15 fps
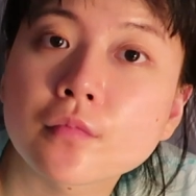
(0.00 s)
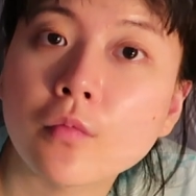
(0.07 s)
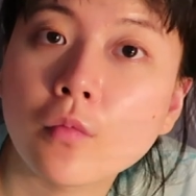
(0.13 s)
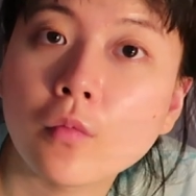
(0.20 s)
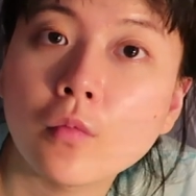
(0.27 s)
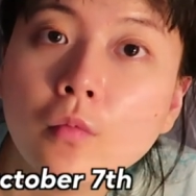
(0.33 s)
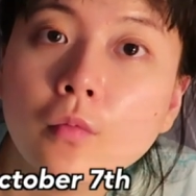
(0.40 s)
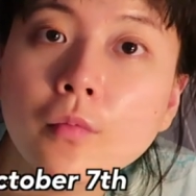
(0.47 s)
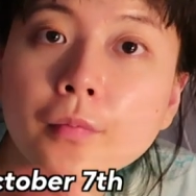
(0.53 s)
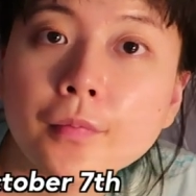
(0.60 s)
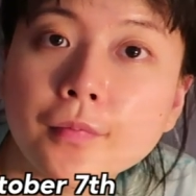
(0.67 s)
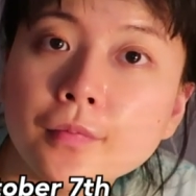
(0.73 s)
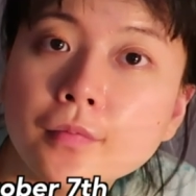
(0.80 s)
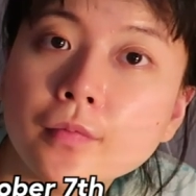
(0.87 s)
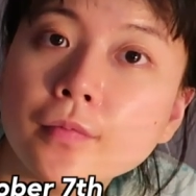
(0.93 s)

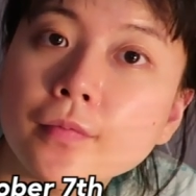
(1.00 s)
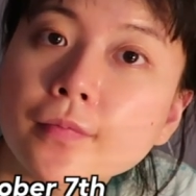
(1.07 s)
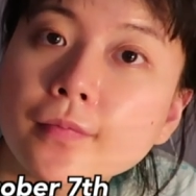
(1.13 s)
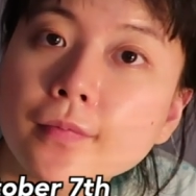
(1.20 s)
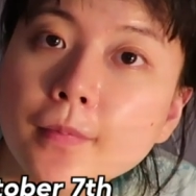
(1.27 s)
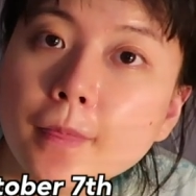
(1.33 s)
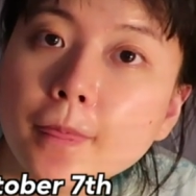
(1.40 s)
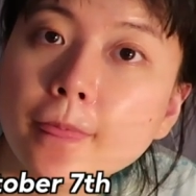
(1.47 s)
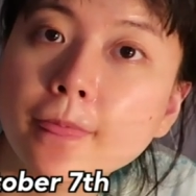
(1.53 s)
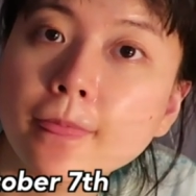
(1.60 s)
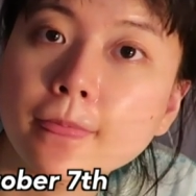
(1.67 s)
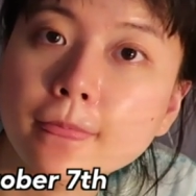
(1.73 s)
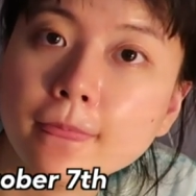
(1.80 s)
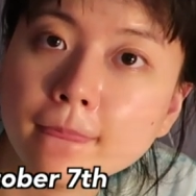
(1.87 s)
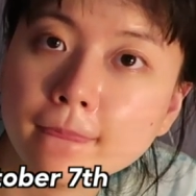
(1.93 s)

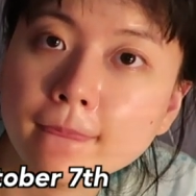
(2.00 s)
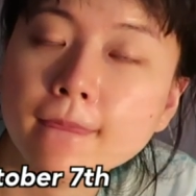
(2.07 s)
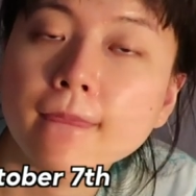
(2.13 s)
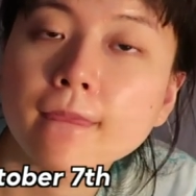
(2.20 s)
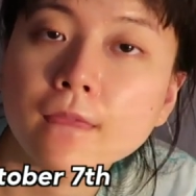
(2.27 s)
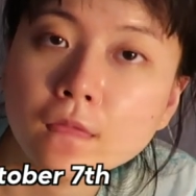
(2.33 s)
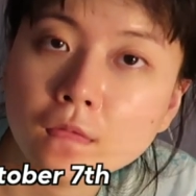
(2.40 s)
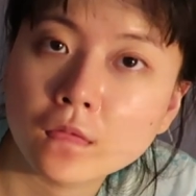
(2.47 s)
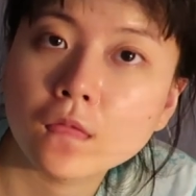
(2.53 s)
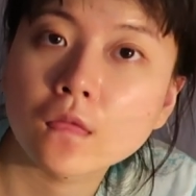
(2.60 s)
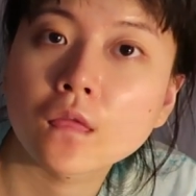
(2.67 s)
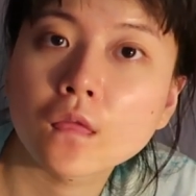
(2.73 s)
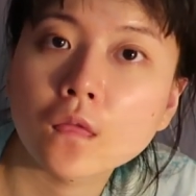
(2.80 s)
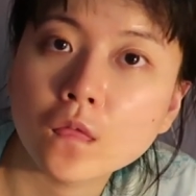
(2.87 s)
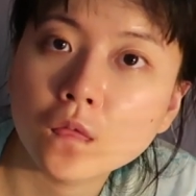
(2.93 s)

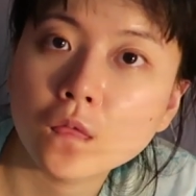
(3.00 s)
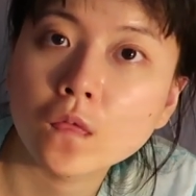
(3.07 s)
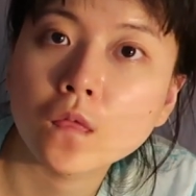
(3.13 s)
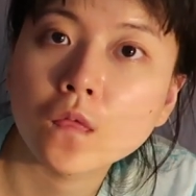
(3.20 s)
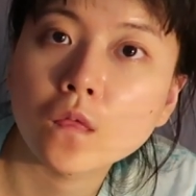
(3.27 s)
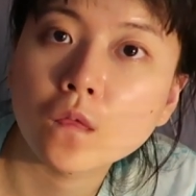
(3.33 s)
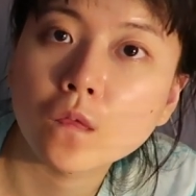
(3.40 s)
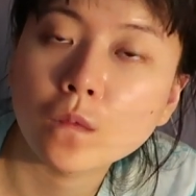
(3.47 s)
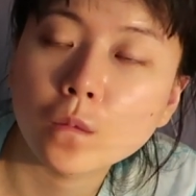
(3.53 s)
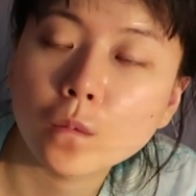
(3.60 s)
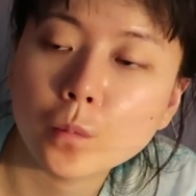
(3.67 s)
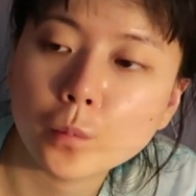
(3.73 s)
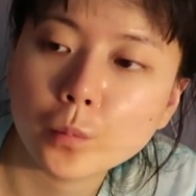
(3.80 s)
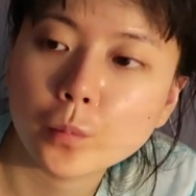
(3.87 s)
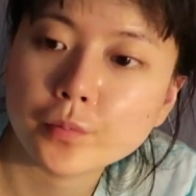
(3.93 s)

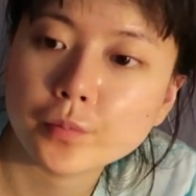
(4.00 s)
(silent)